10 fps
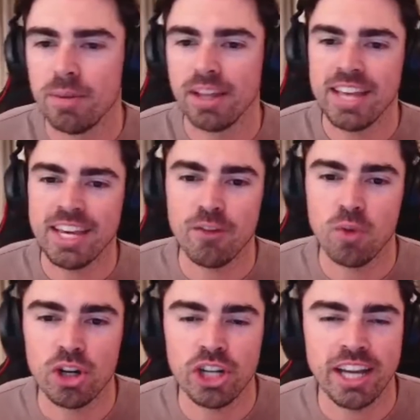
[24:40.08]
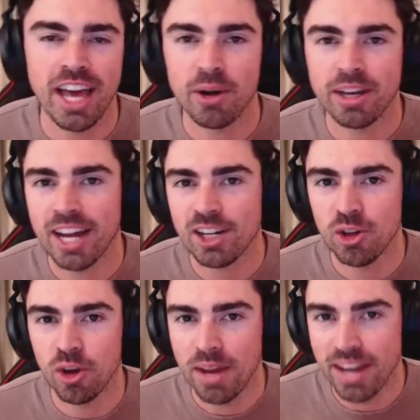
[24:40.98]
But thank you for watching, and I'll catch
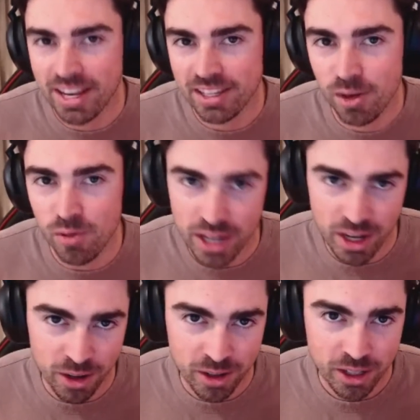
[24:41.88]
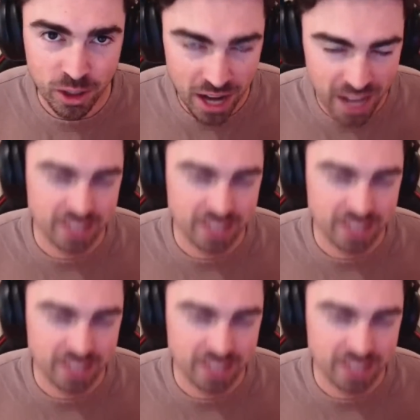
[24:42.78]
you on my next video. Good night.